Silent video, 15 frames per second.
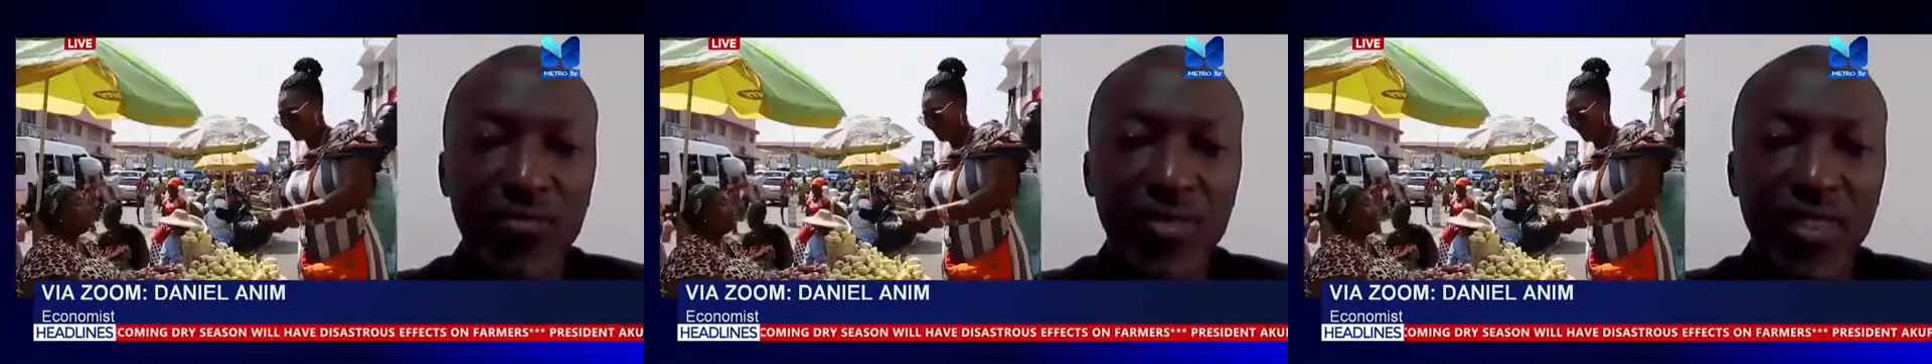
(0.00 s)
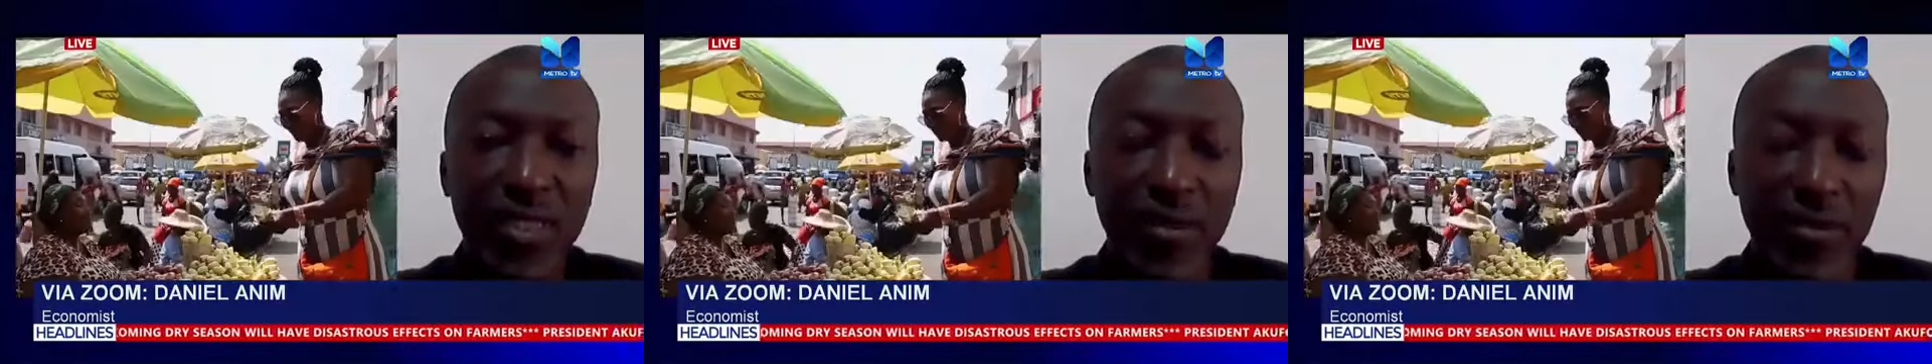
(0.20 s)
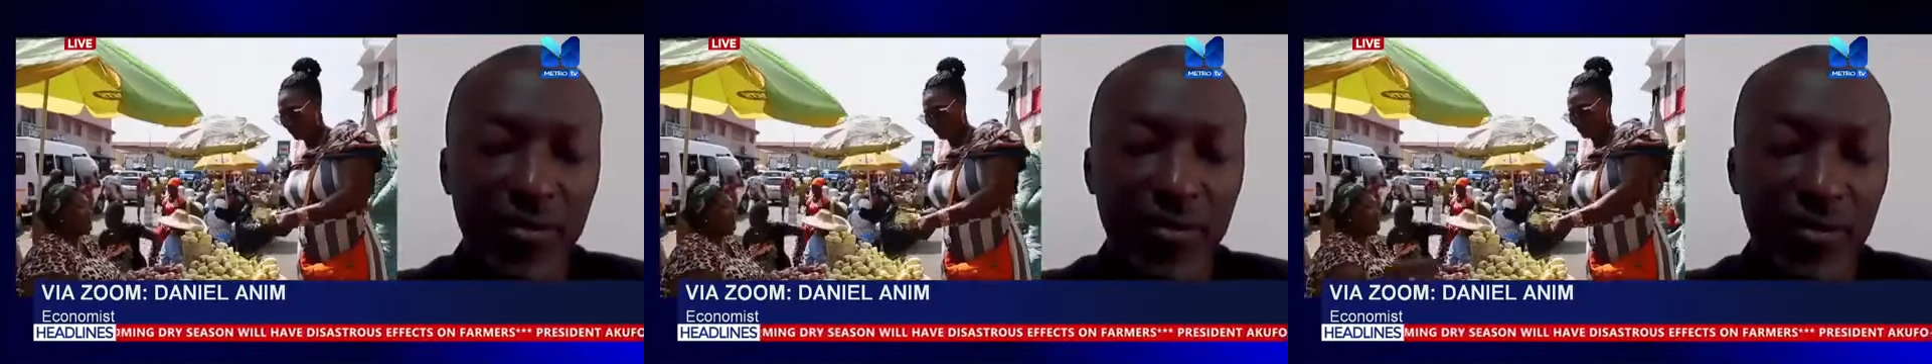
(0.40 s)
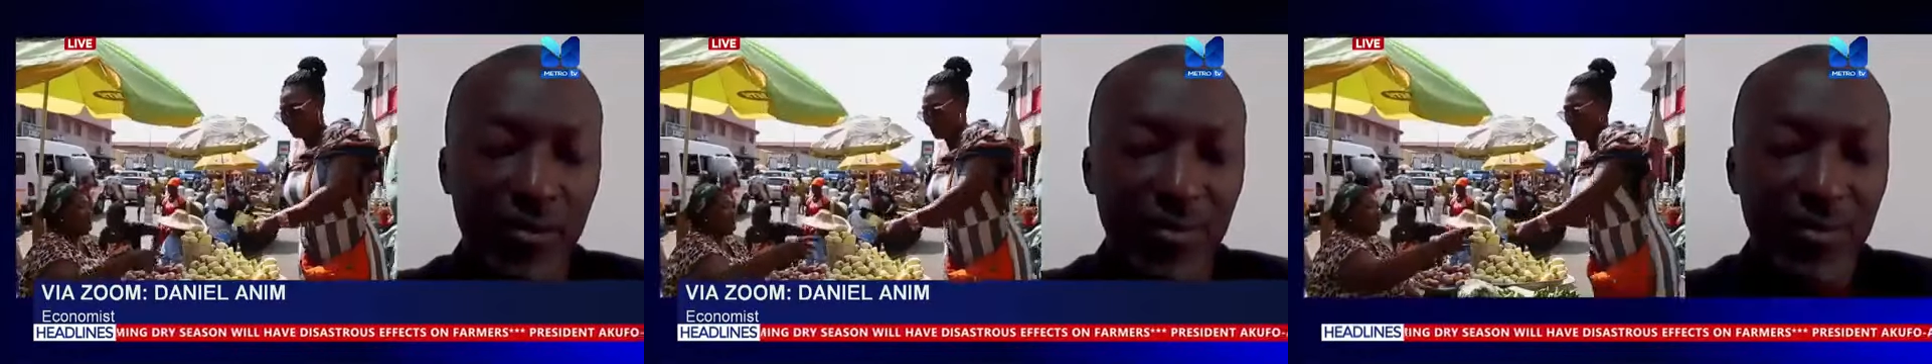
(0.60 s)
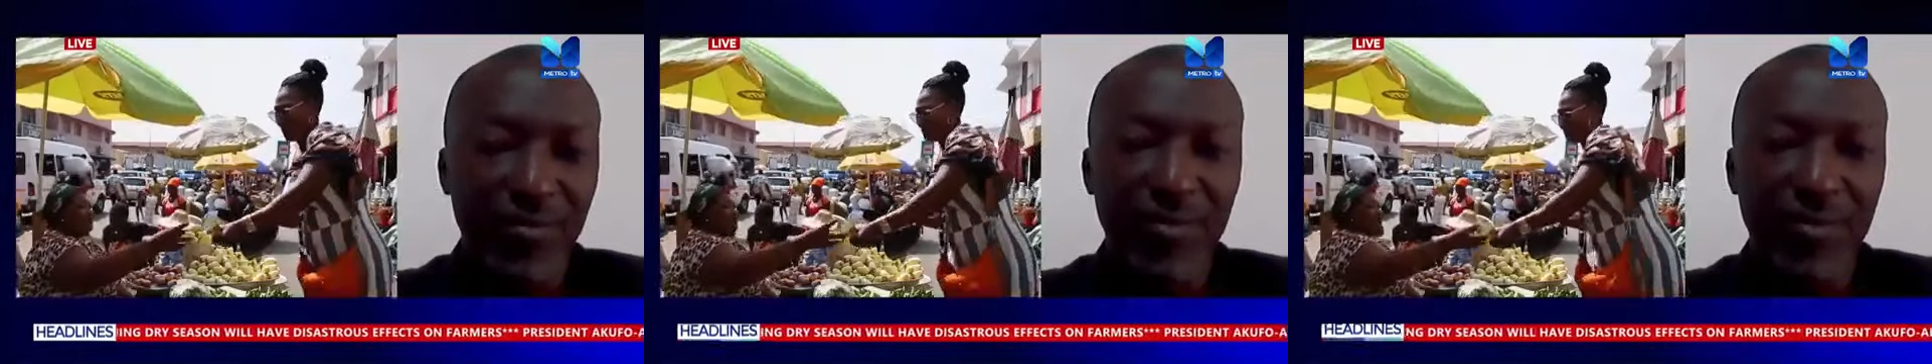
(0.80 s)
uh,
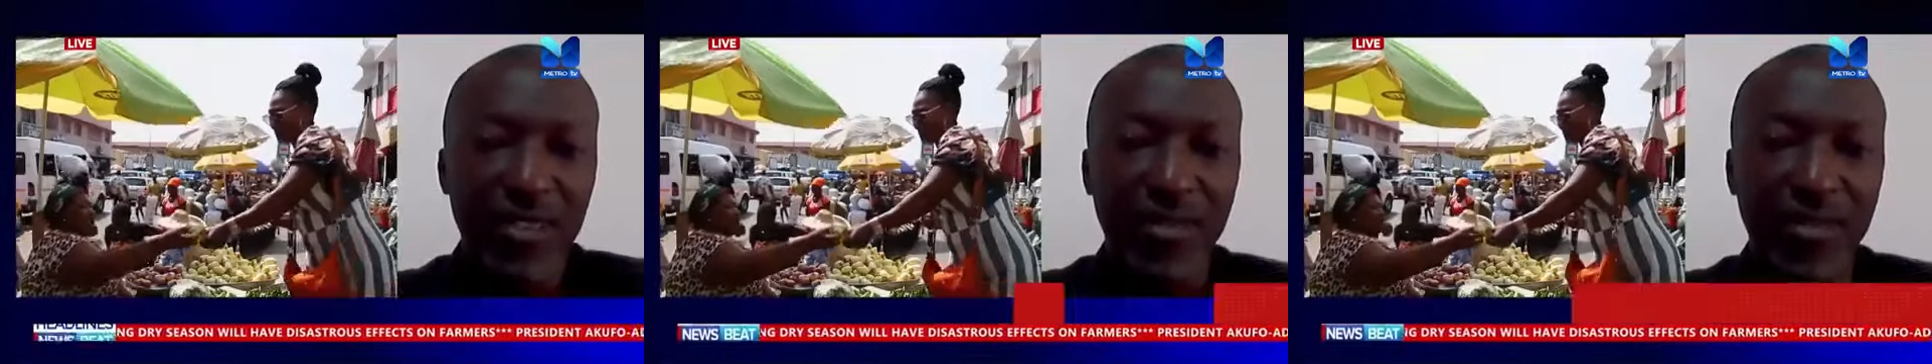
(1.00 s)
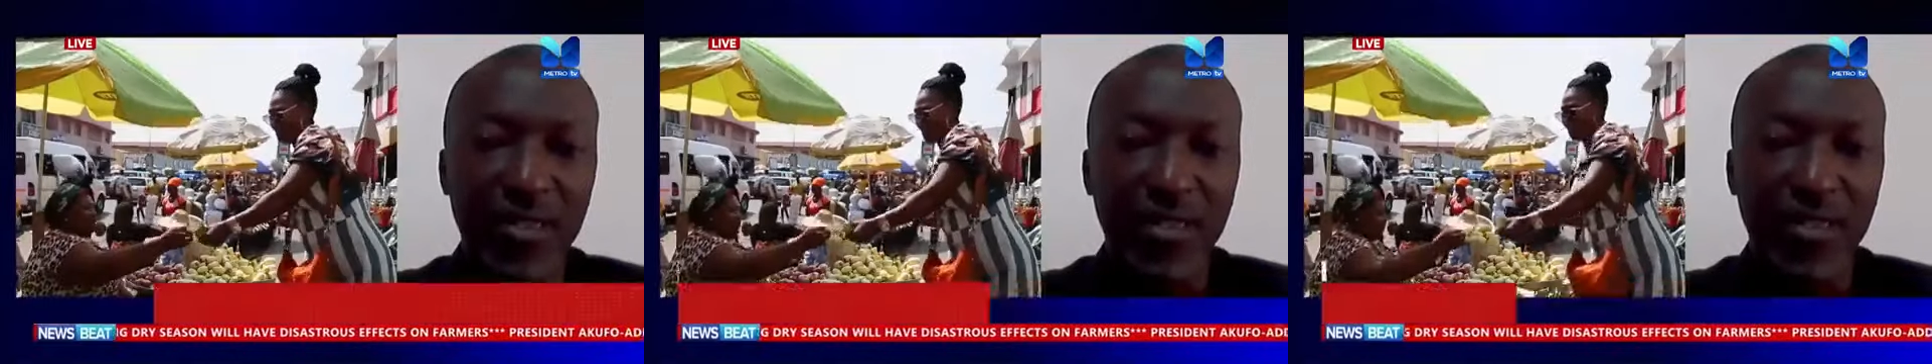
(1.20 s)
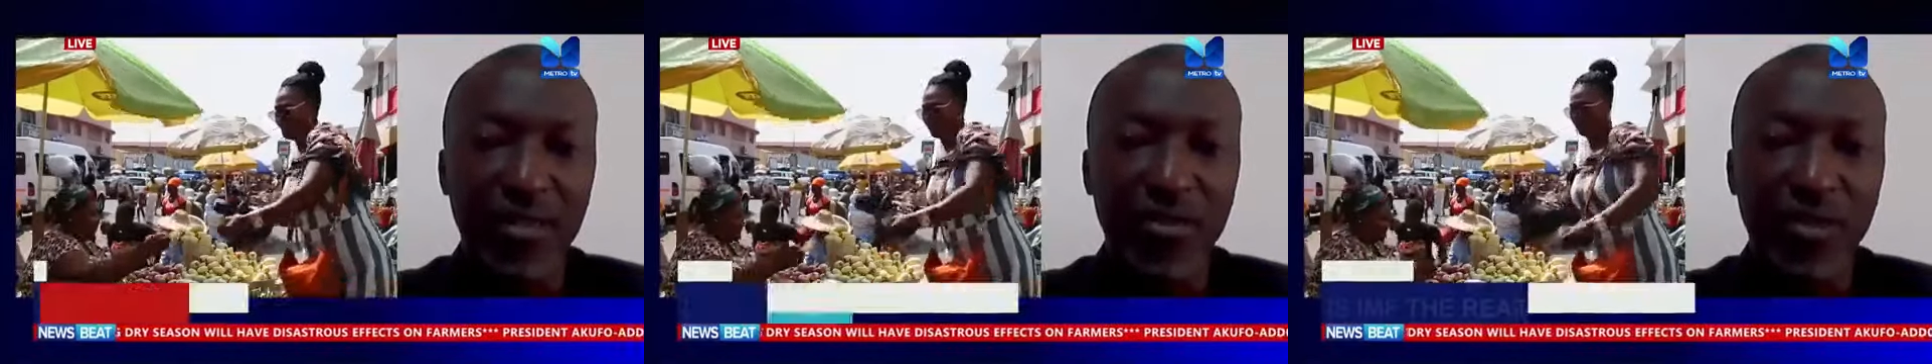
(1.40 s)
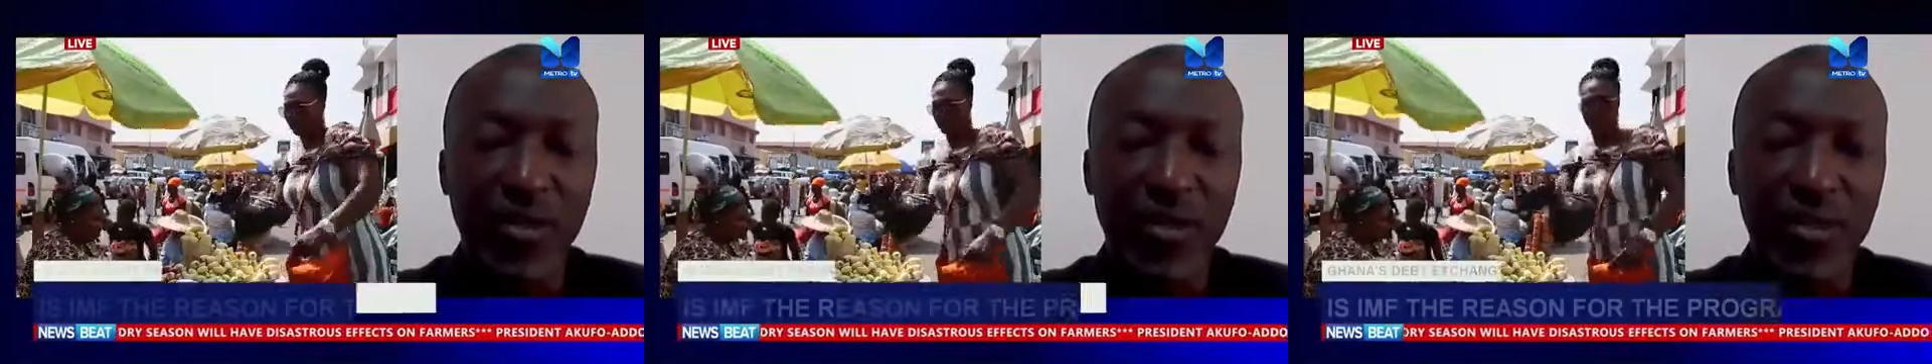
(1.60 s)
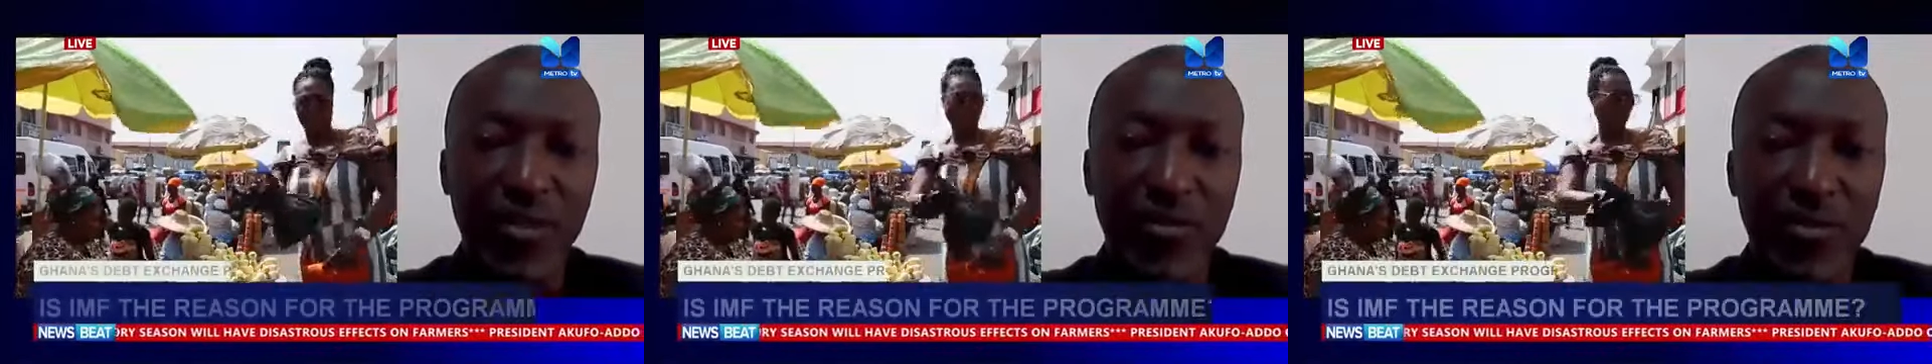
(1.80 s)

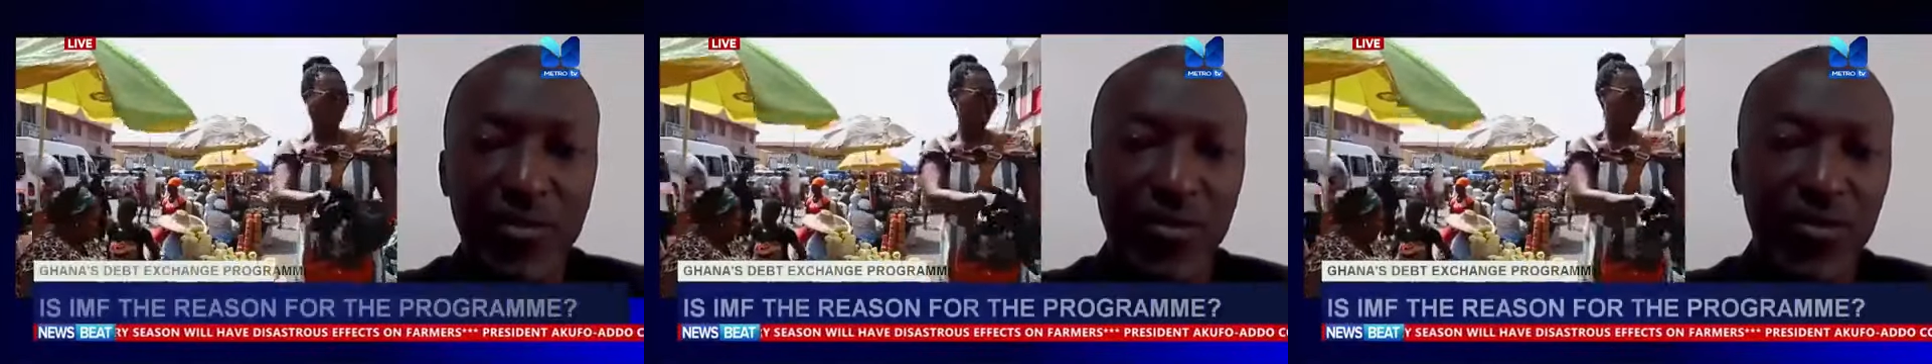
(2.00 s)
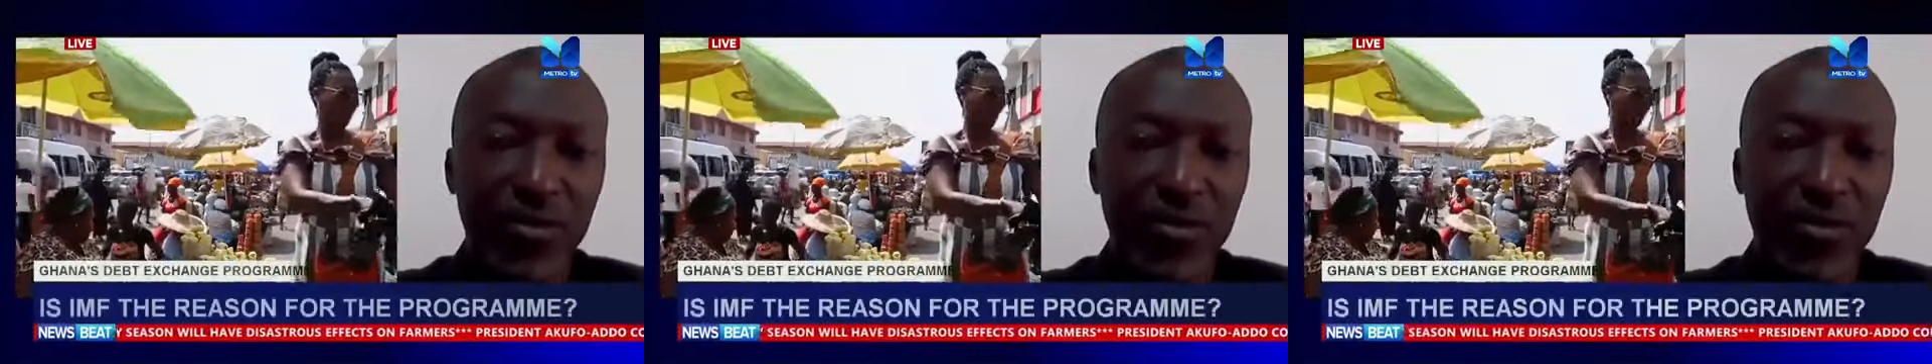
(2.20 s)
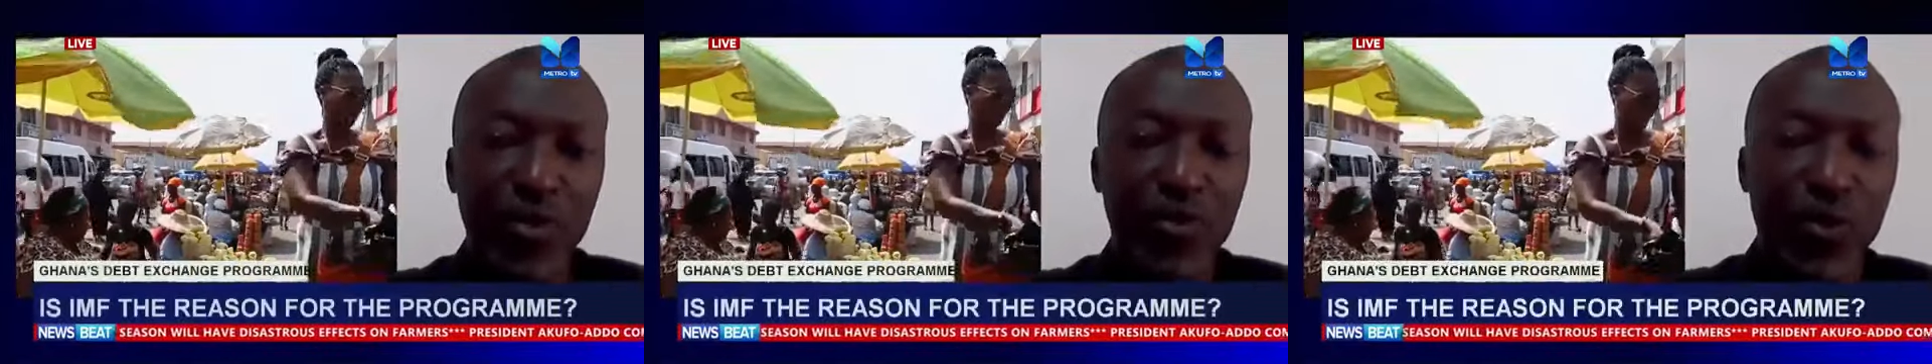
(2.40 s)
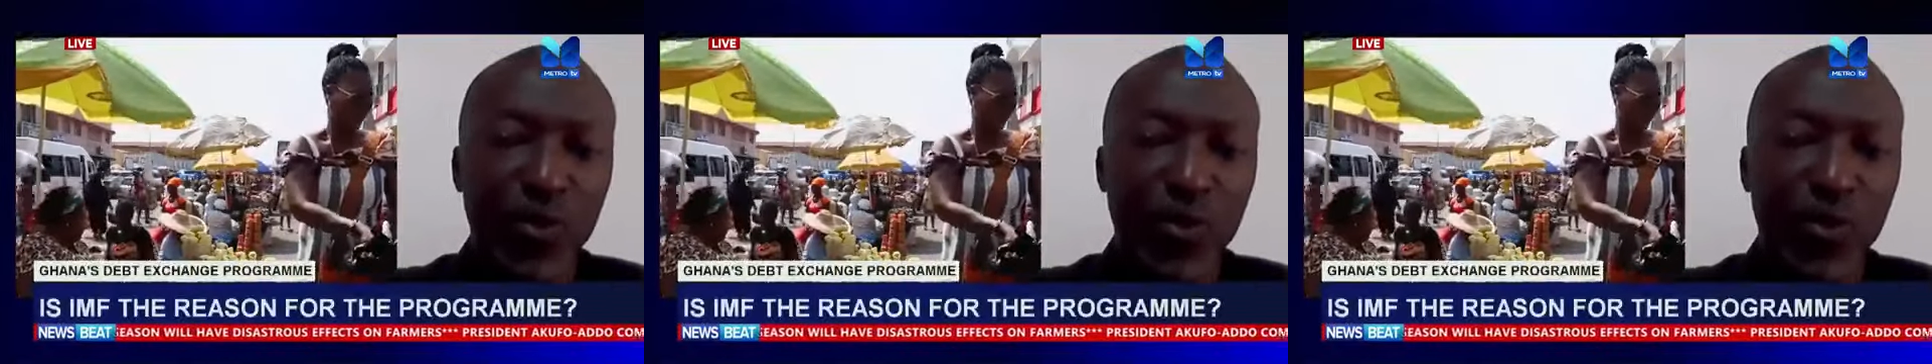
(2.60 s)
uh, not to